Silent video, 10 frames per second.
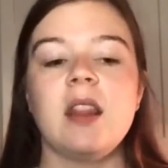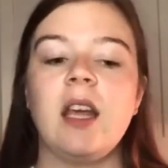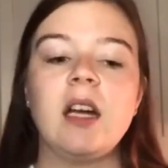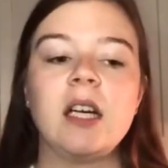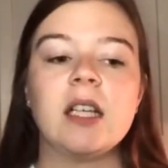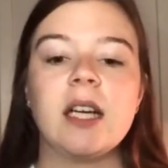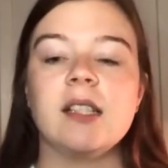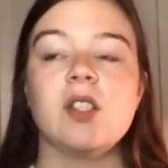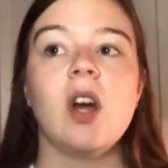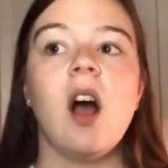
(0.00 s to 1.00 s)
there
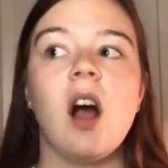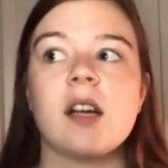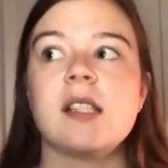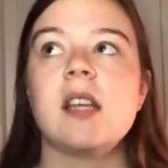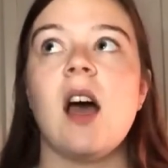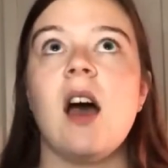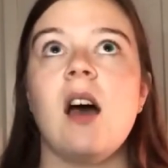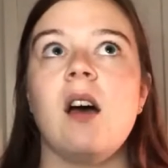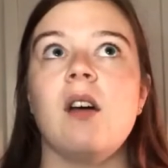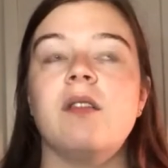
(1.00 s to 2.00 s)
is talks
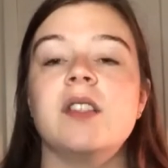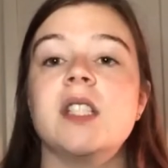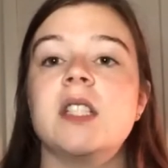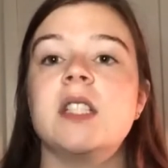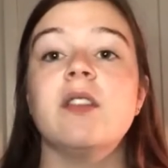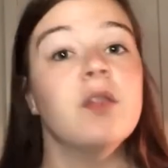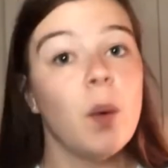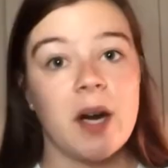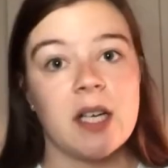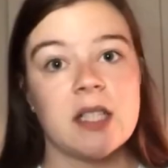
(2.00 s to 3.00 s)
of
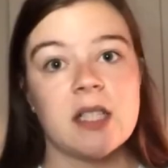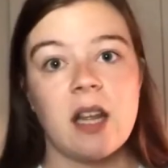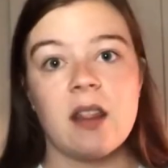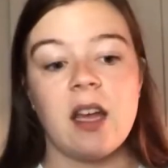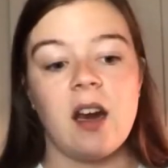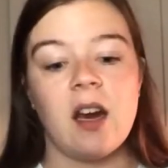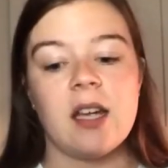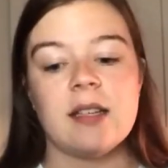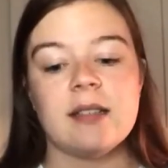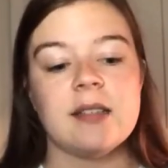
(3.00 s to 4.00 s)
divorce, there
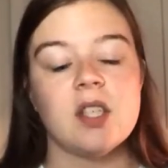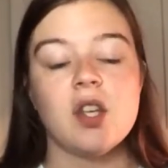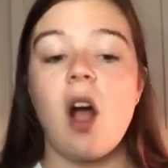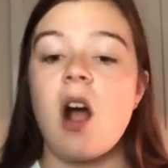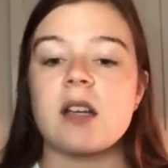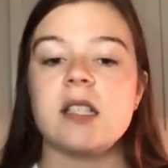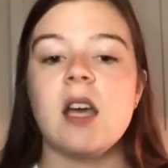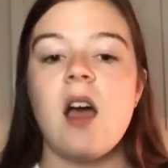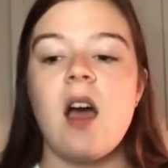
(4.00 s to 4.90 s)
is talks